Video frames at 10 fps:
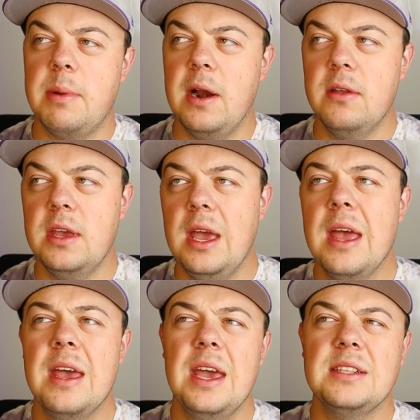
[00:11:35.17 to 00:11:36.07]
Apparently
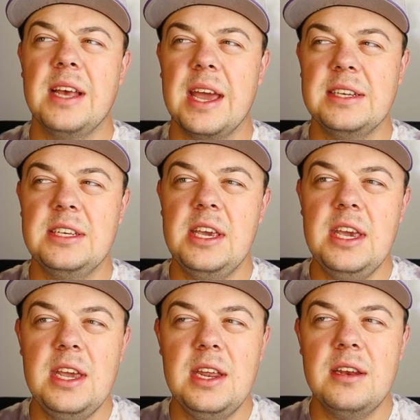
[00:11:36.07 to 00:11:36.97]
it's like a
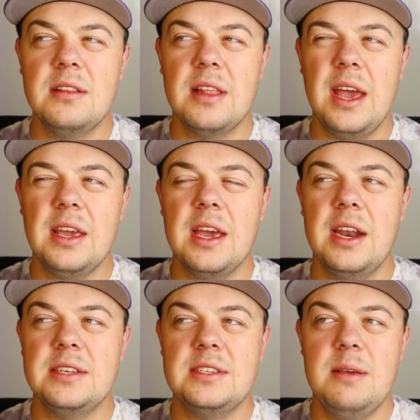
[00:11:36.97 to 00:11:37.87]
teen, like
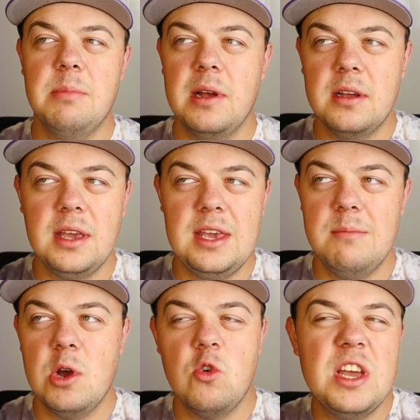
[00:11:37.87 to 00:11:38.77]
kind of steampunk
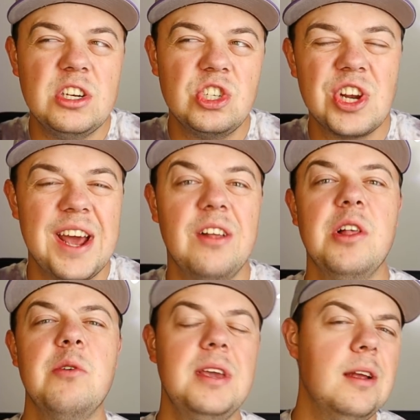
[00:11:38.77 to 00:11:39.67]
emo-ish kind of
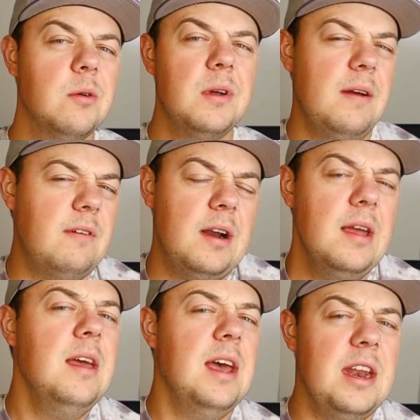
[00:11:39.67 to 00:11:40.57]
Loki or whatever,
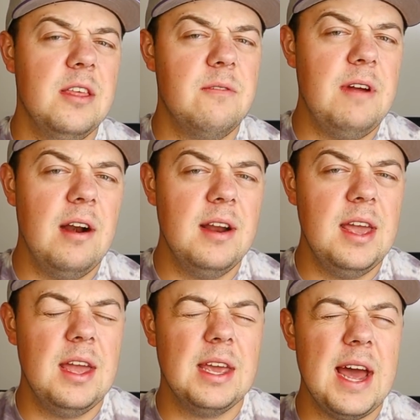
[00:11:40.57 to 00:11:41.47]
another
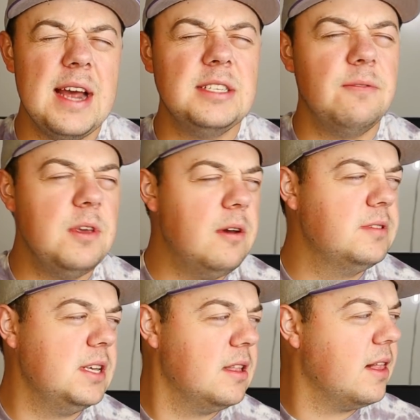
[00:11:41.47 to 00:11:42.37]
variant. And guys, if you
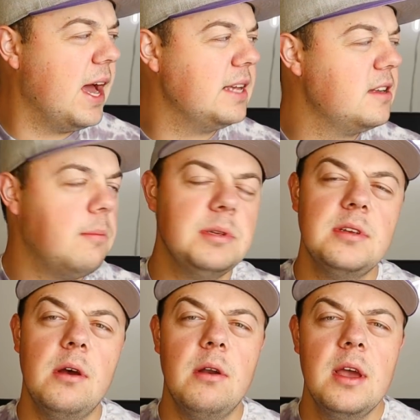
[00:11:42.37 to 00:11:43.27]
have seen the last
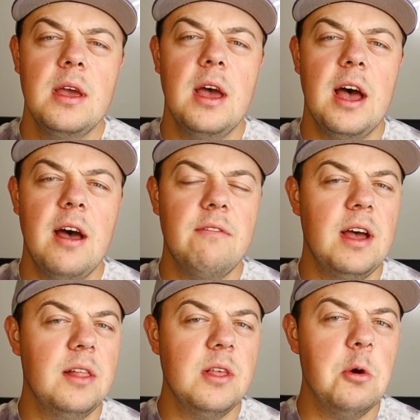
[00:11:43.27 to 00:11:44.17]
episode of
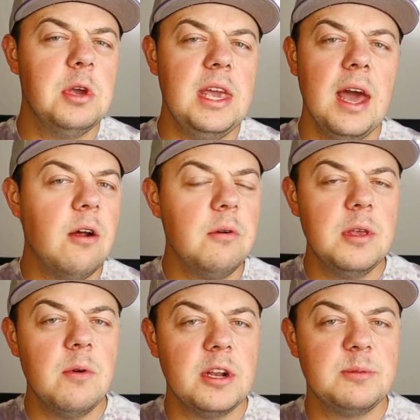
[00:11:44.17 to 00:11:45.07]
uh, Loki, I don't
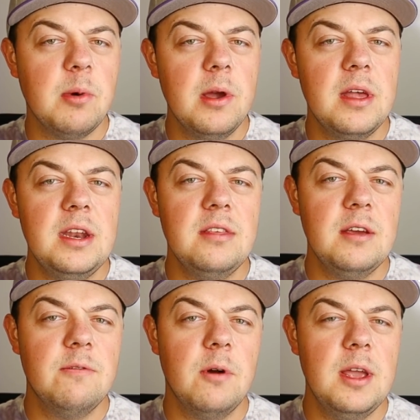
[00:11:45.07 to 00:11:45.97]
really want to spoil
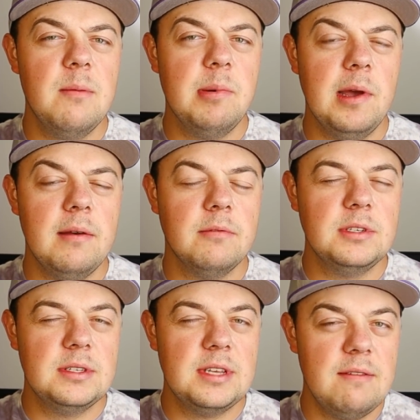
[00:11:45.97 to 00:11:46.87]
anything for you, but
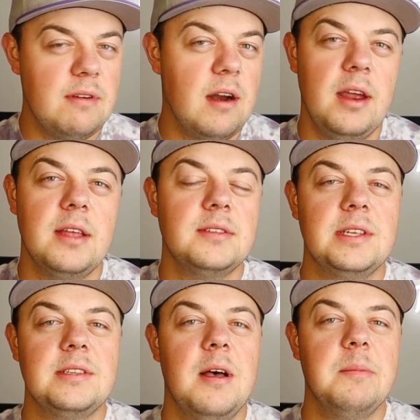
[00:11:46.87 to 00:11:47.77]
we'll just say variants.
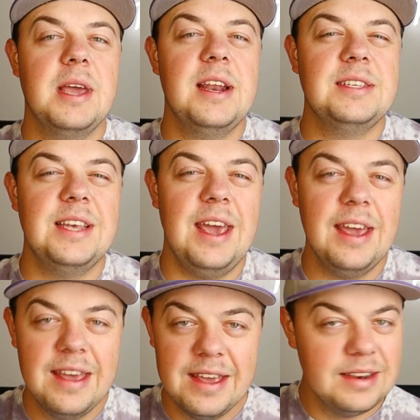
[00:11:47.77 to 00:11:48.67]
That's all I'm gonna
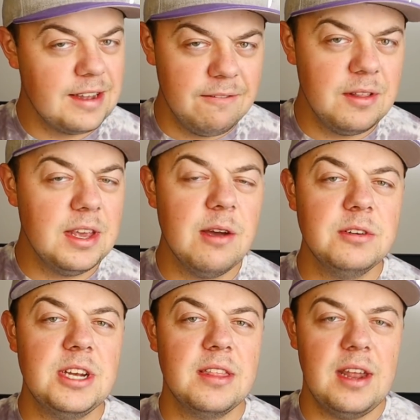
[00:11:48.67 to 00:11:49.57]
say. Definitely go
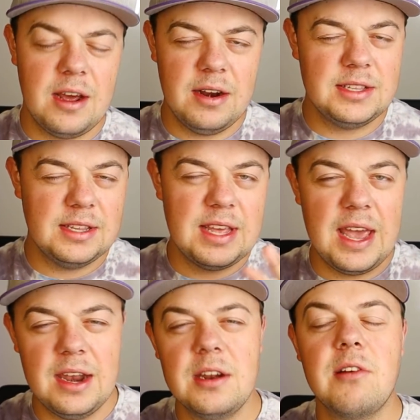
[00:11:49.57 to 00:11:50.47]
and check that out. It's at
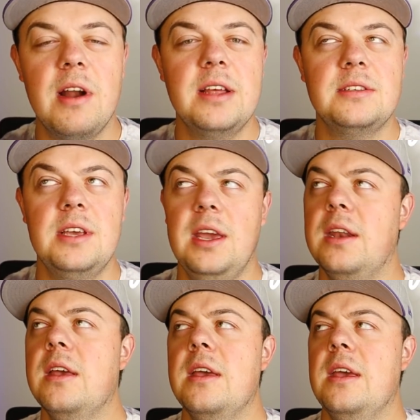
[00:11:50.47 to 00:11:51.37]
the end credit
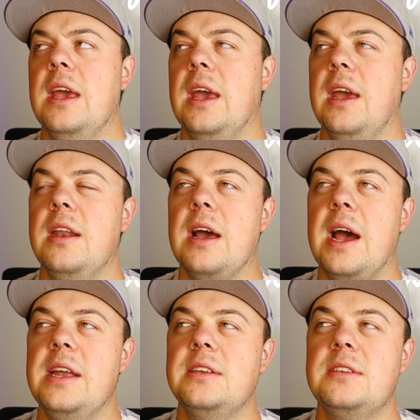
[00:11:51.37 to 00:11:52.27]
scene, and
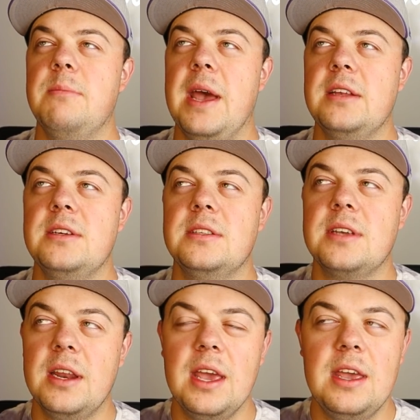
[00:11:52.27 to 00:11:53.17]
I just imagine it's
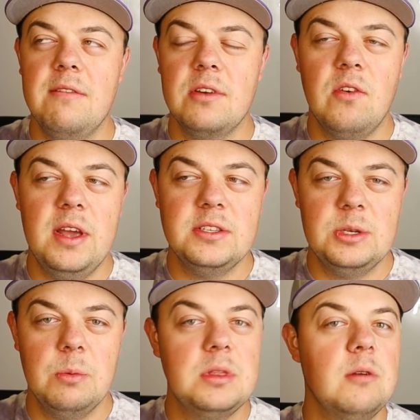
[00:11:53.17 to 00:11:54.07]
gonna get even
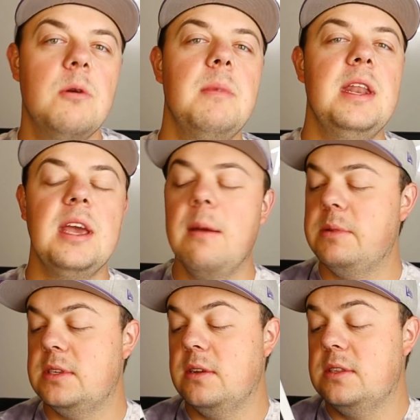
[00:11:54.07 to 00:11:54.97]
crazier with the remaining
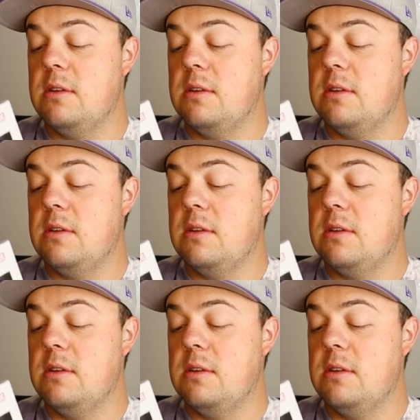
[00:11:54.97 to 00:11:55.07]
episodes.